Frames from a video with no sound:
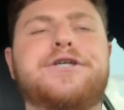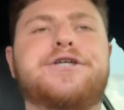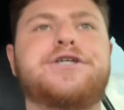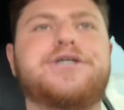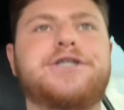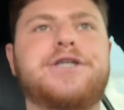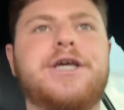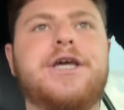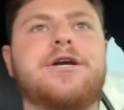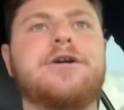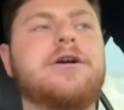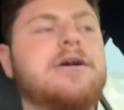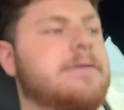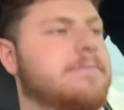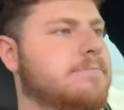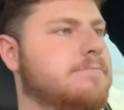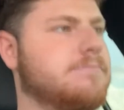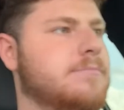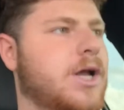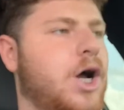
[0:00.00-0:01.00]
Stinger
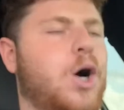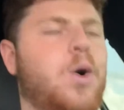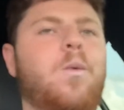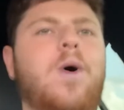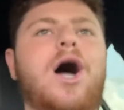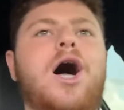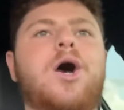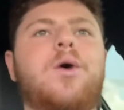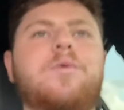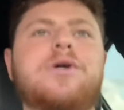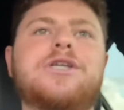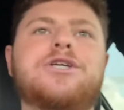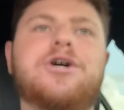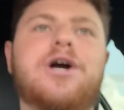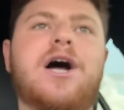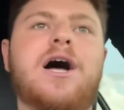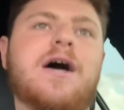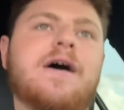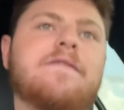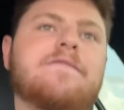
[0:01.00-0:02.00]
while we
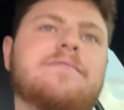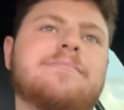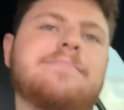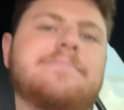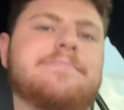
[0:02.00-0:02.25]
drive.